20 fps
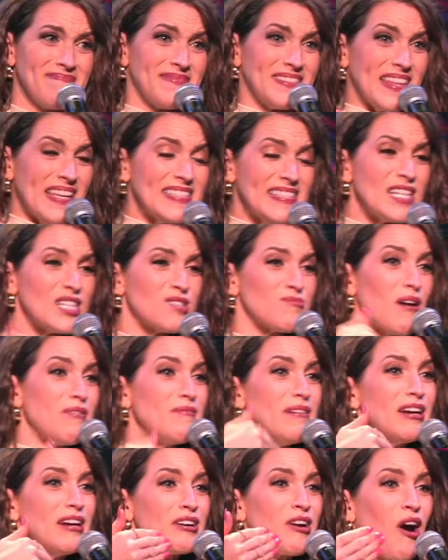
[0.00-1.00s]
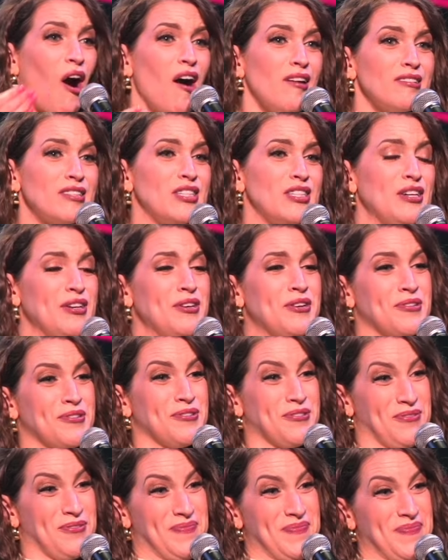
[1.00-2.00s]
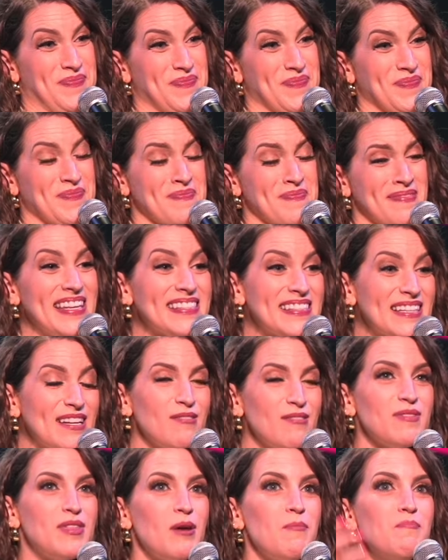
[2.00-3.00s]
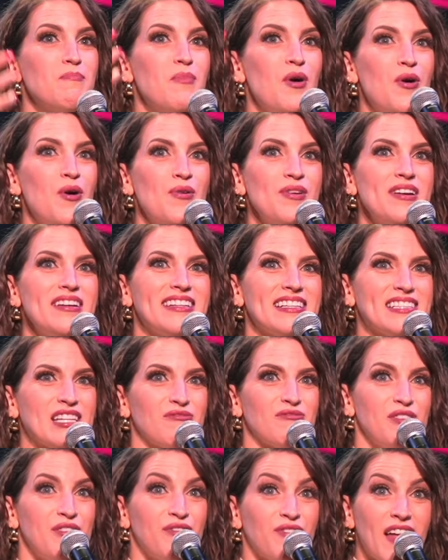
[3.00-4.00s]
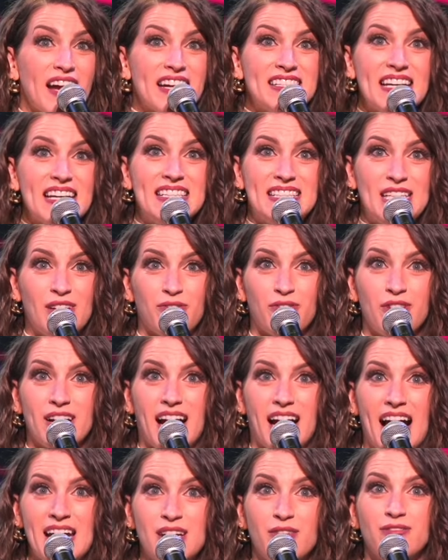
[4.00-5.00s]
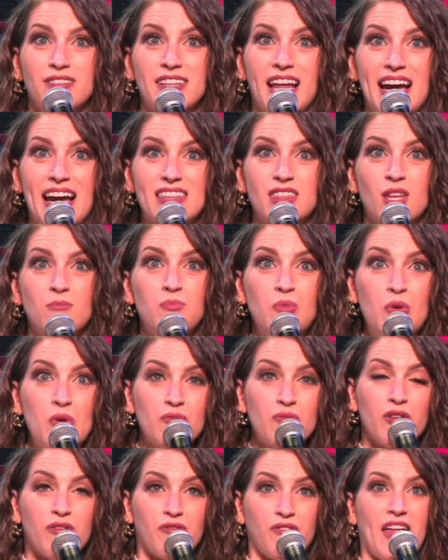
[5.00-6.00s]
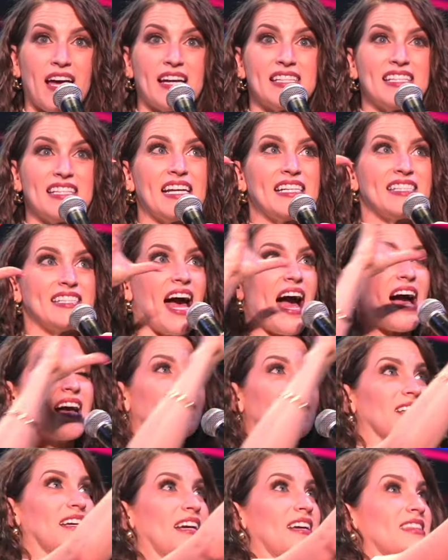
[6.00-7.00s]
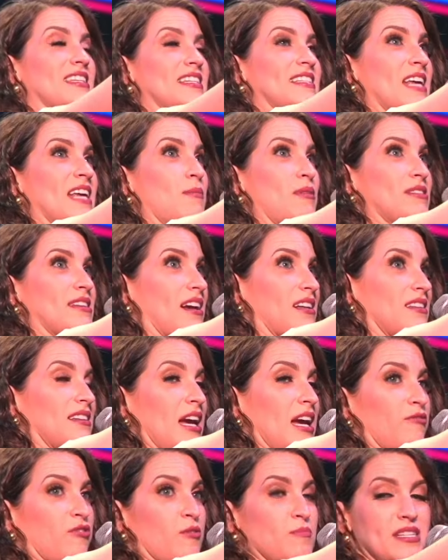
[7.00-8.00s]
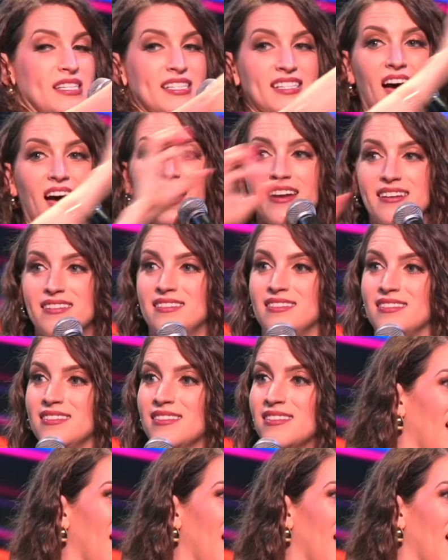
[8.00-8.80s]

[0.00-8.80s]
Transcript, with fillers: This is what we are called to. The moon doesn't reflect a different kind of light. The moon reflects exactly the same exact light from the sun.